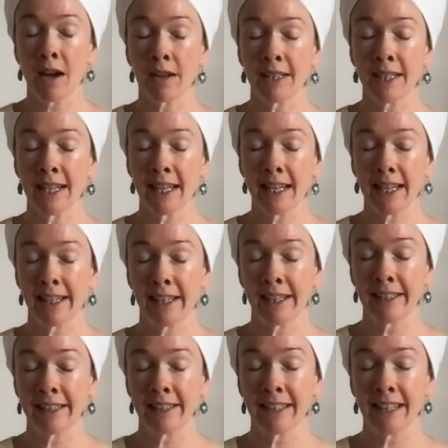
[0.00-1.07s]

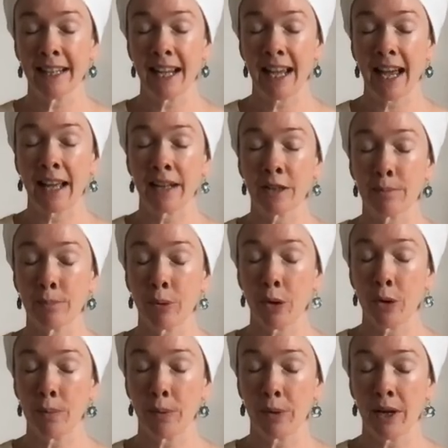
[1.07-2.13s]
articulate and
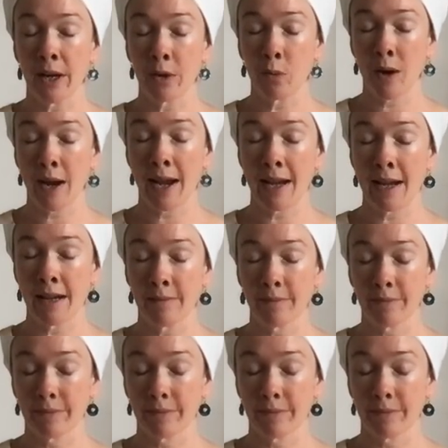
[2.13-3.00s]
appropriate way.